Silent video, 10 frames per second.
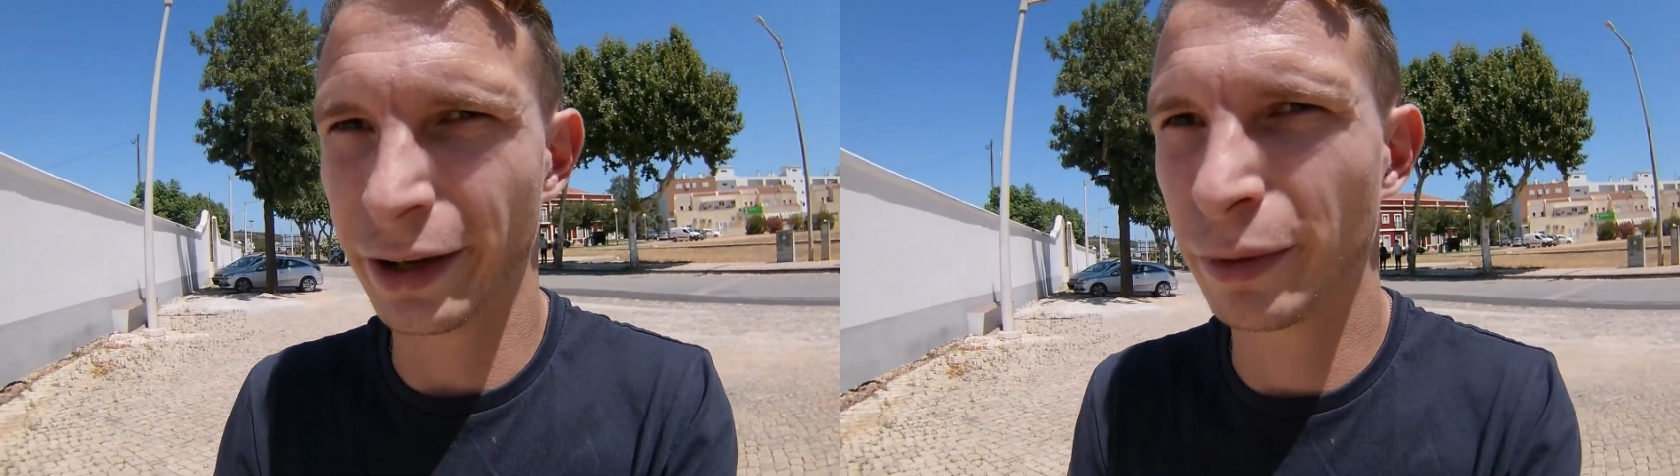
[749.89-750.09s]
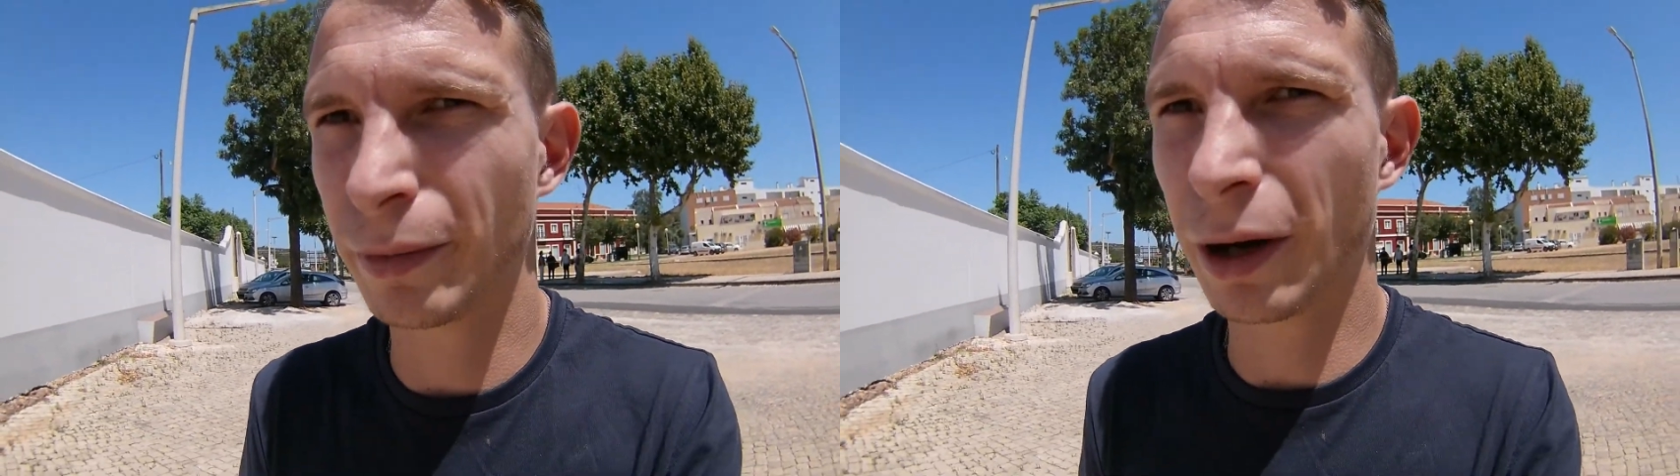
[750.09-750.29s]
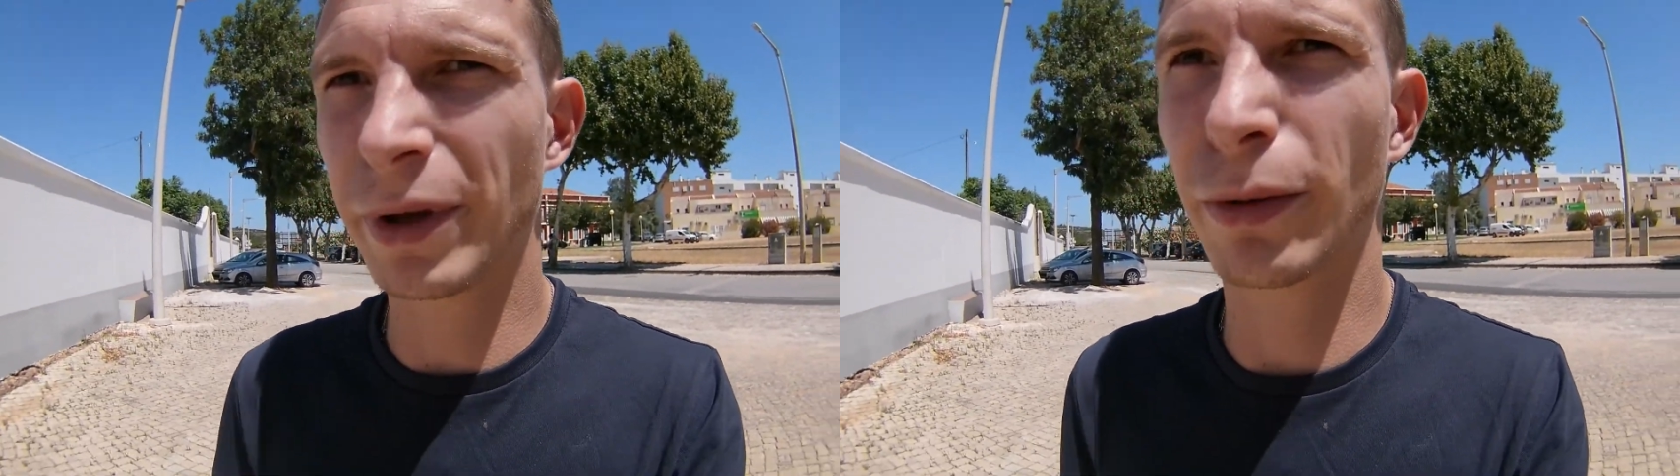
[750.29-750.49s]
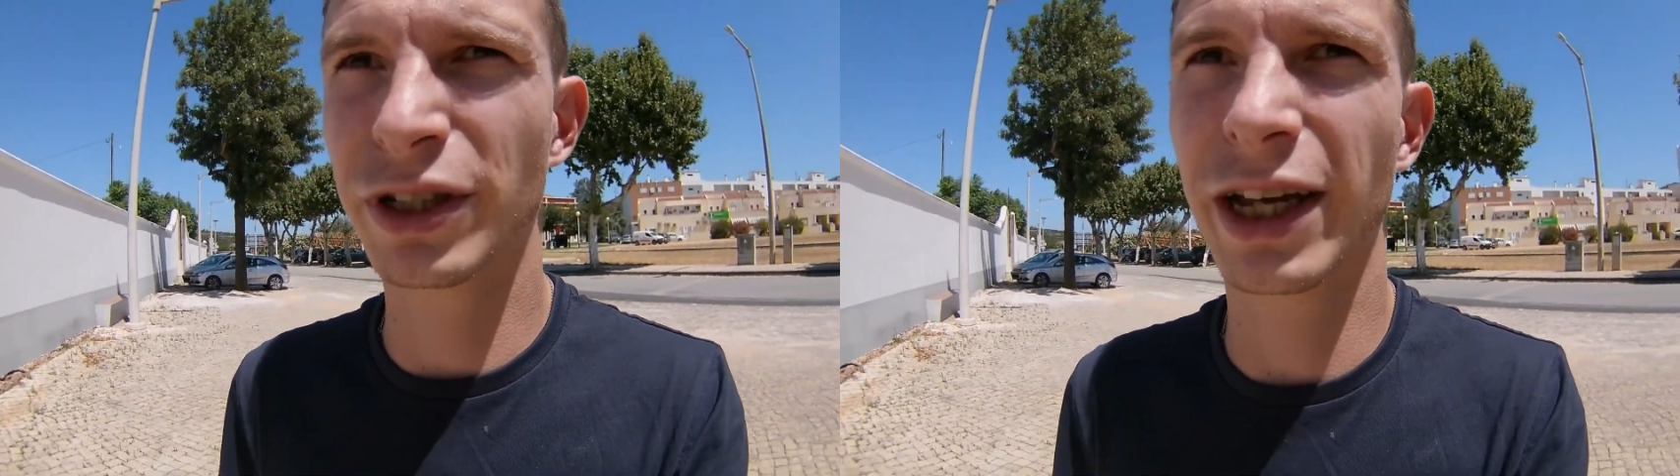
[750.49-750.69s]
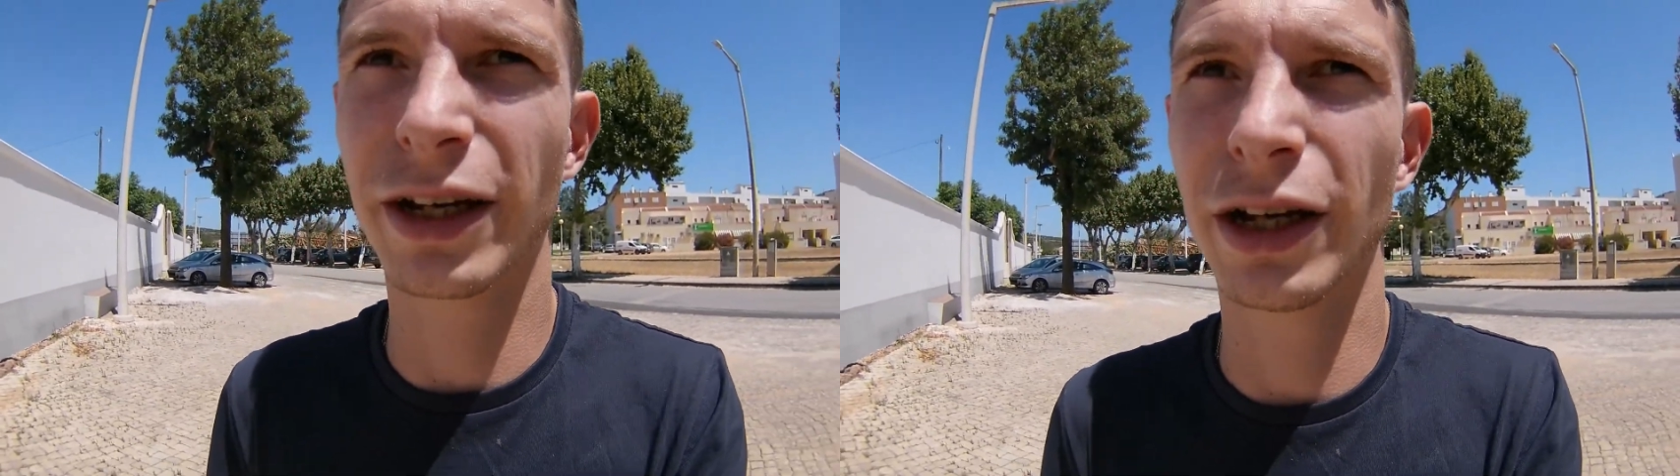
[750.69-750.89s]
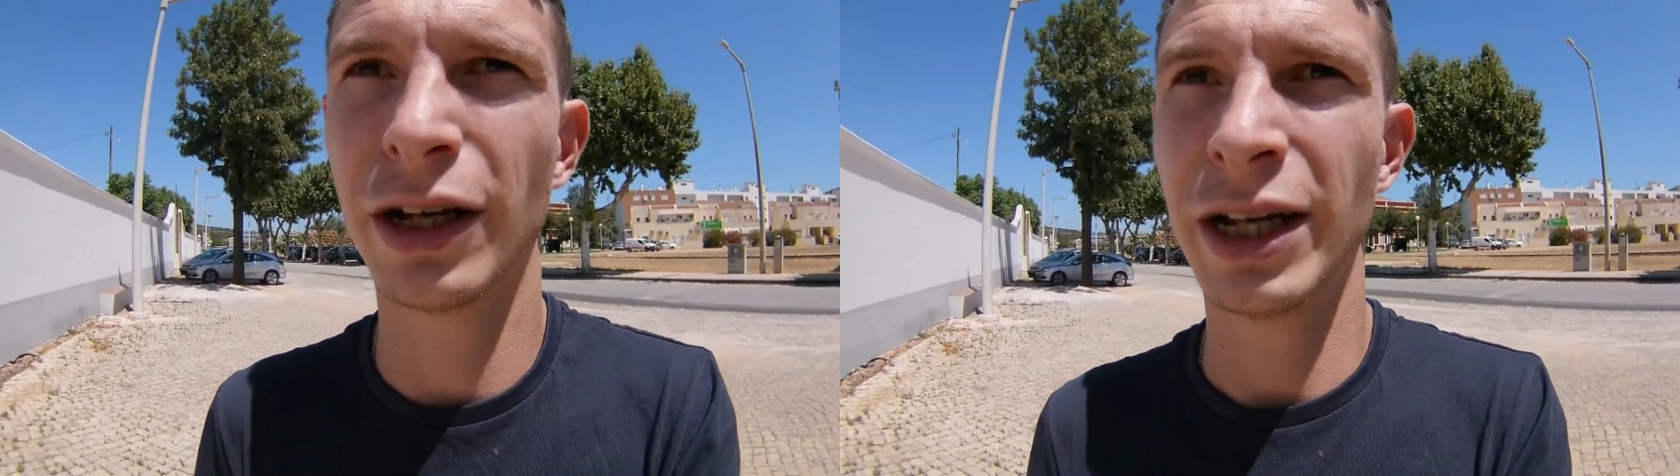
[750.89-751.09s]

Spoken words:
We might be able to get a